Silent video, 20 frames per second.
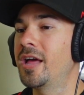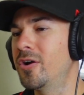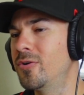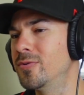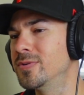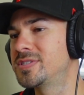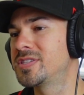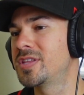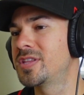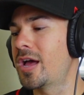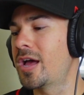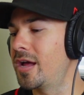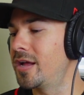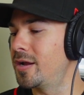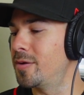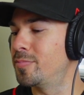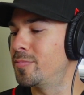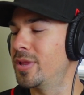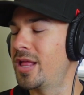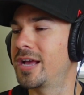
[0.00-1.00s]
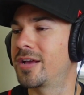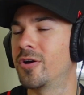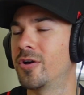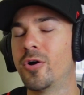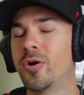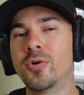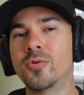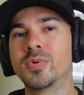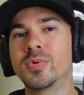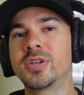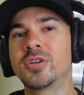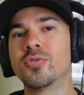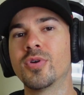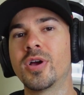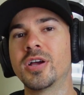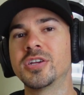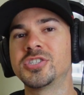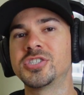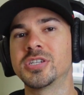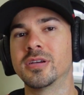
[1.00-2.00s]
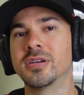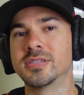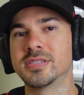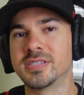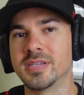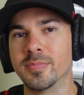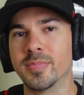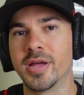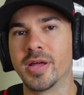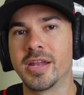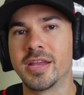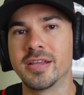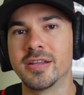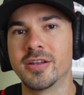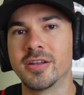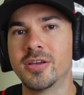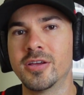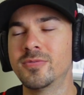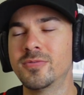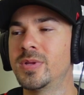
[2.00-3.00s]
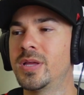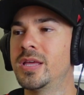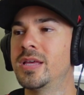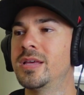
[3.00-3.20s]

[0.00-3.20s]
I always thought a black hole would crush somebody, you know,